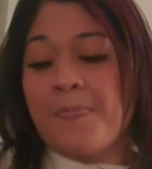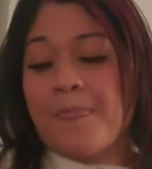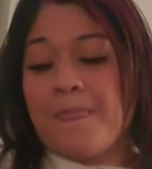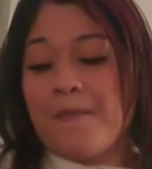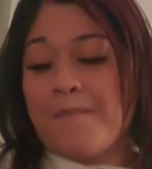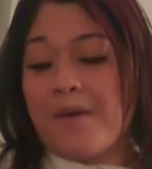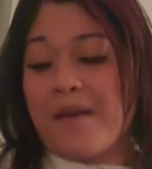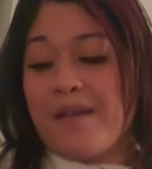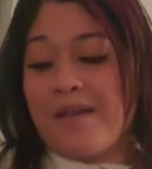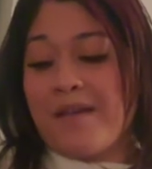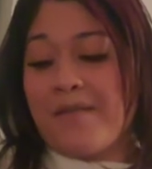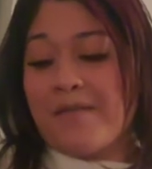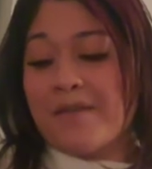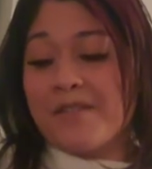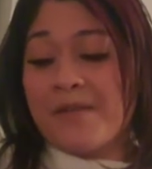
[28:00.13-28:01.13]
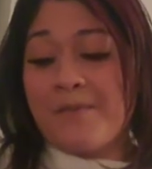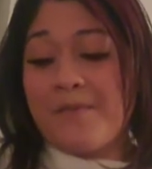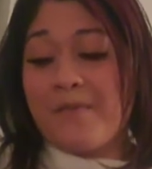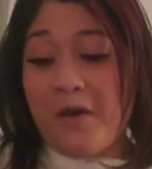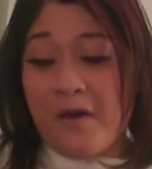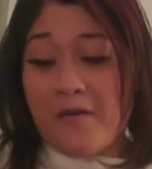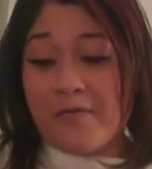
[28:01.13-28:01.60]
But for some of
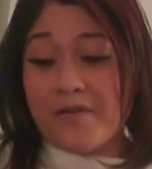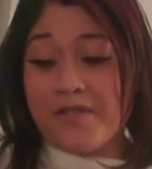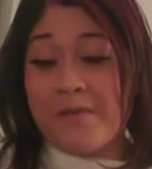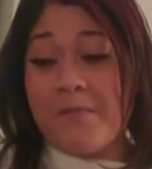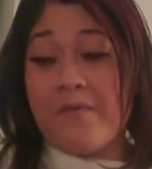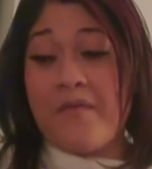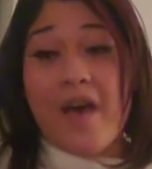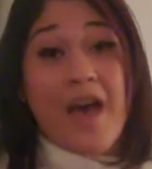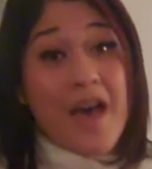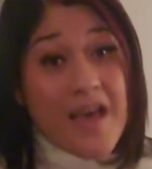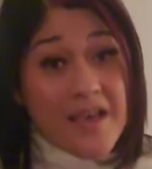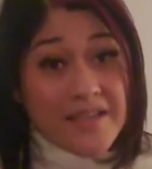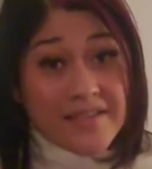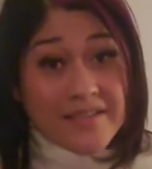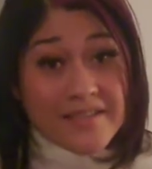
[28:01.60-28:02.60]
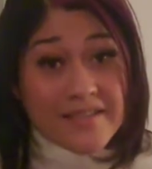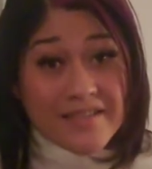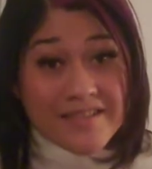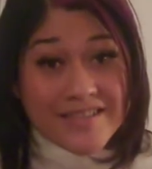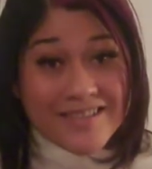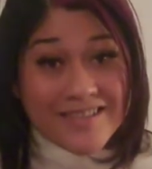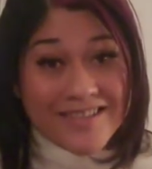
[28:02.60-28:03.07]
y'all, for some of
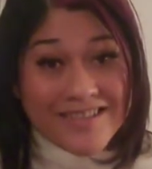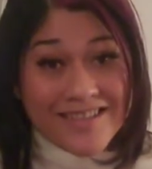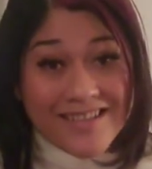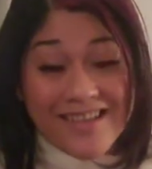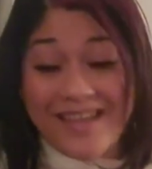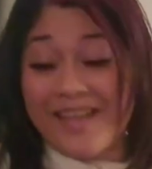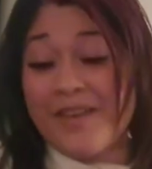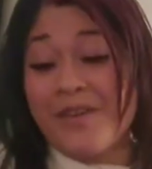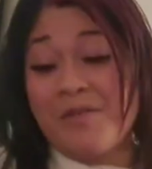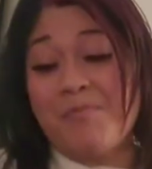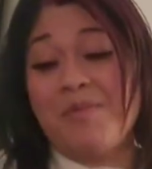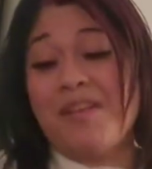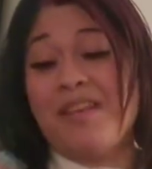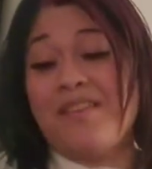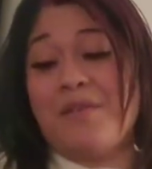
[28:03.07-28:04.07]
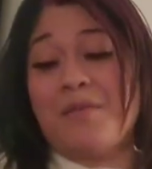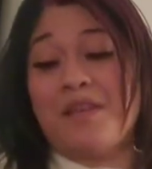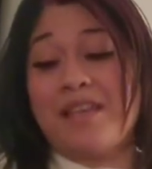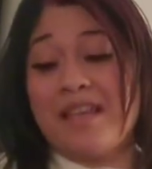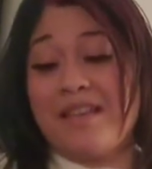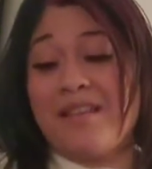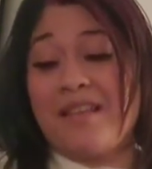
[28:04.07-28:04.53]
us, it could be the
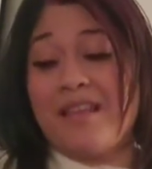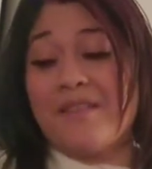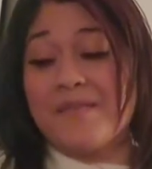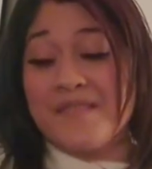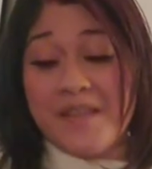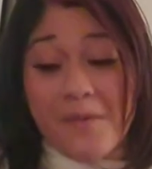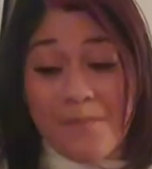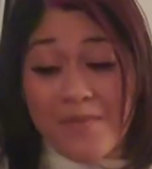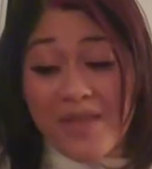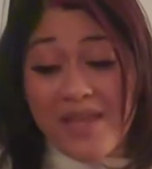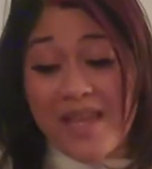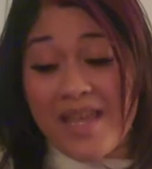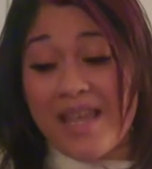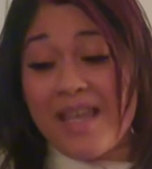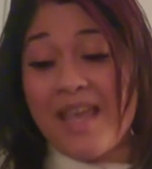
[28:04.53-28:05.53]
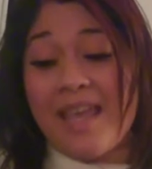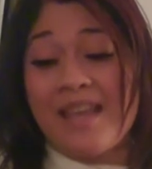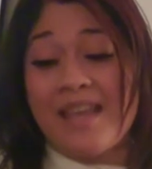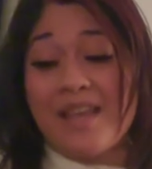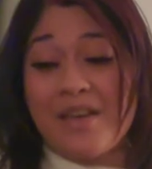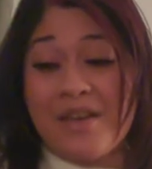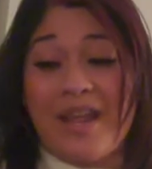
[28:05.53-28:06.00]
rekindling of something, and
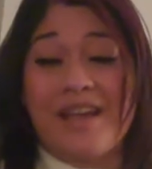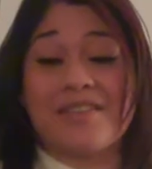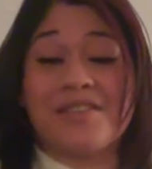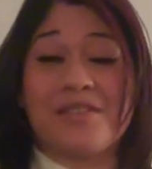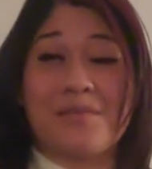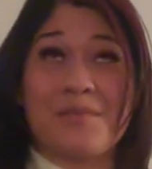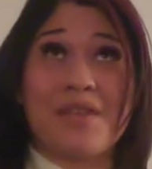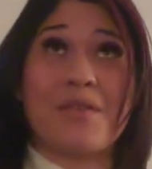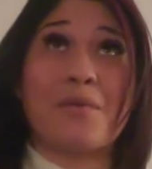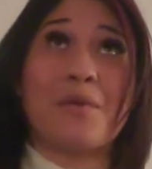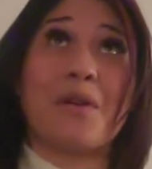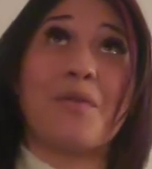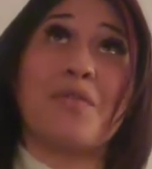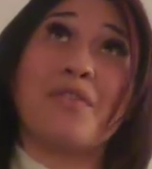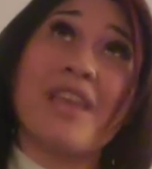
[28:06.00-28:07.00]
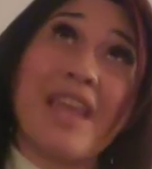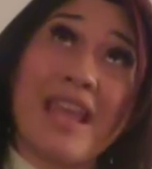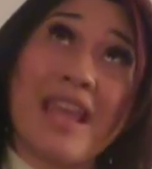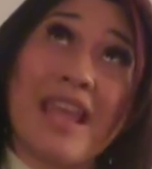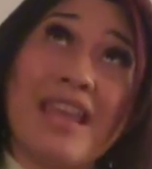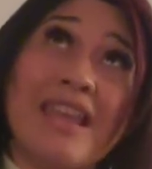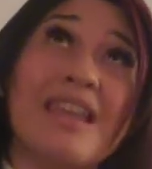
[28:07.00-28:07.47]
it could actually be the real
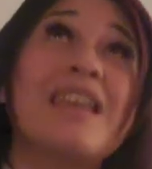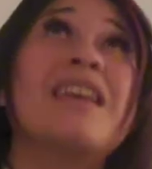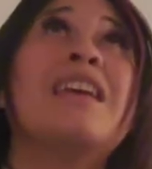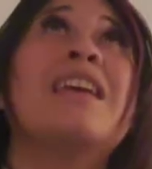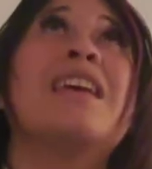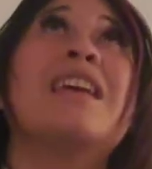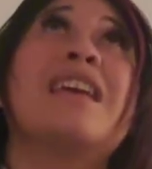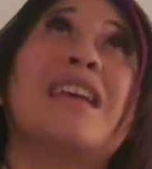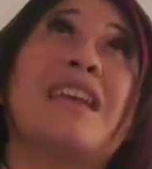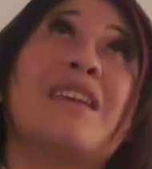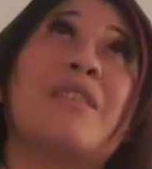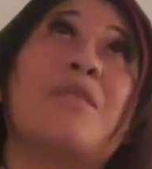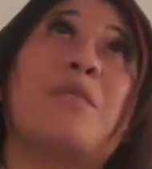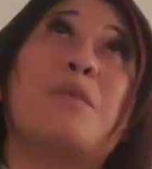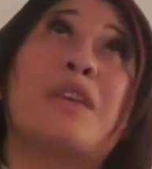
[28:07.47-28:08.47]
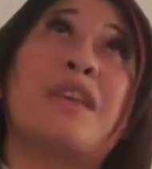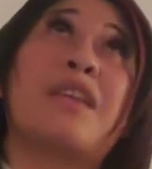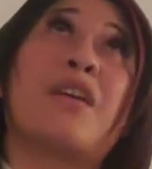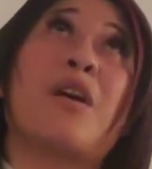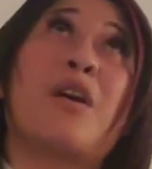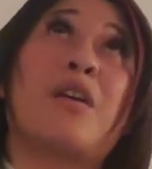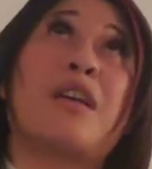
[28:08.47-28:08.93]
thing. If we
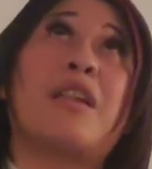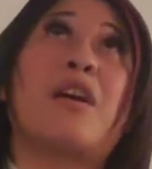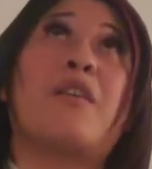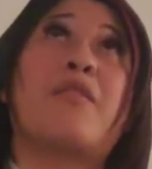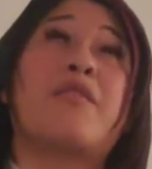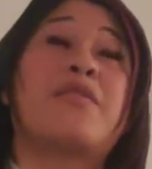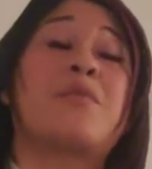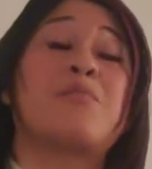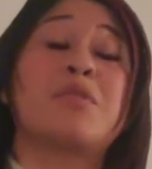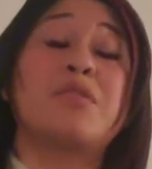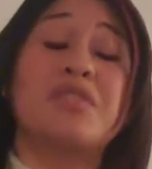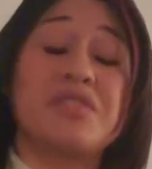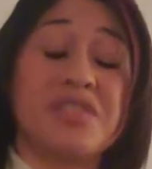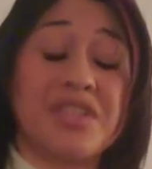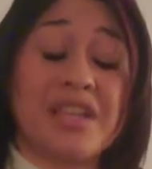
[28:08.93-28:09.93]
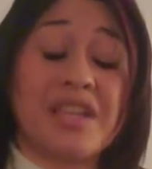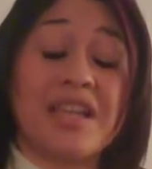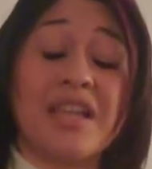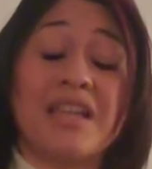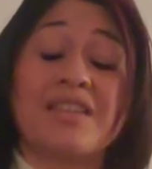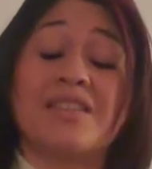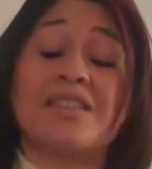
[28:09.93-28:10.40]
can all get off of the
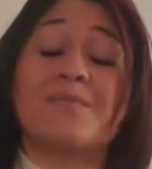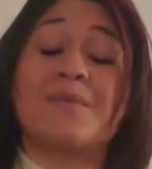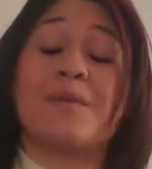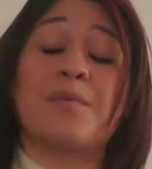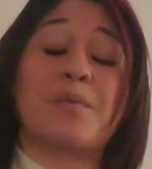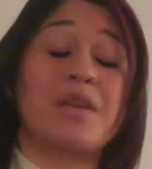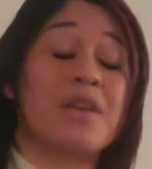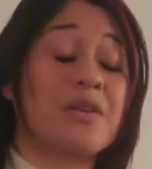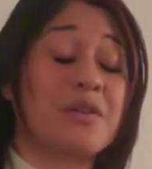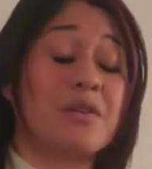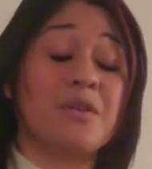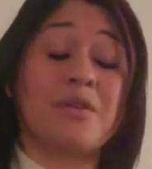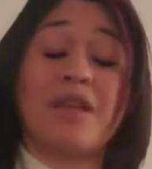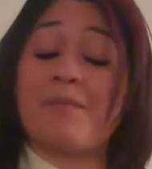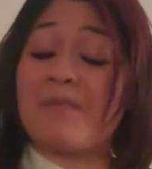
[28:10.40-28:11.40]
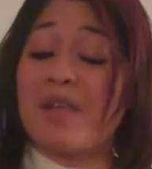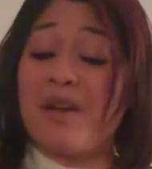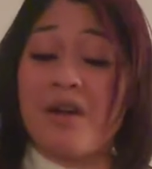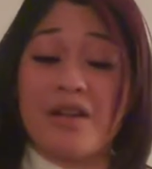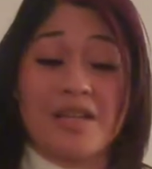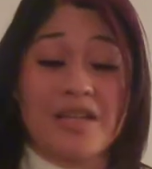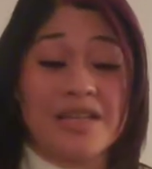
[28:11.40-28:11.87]
bullshit and just be real and be
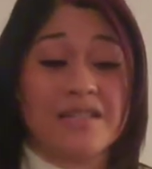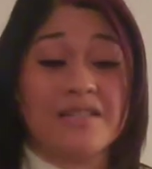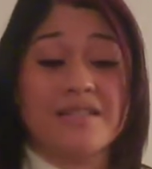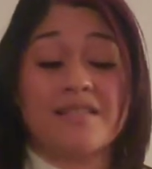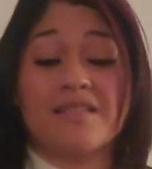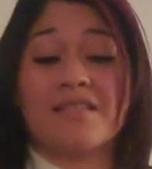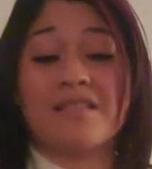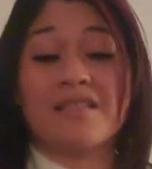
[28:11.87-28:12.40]
honest.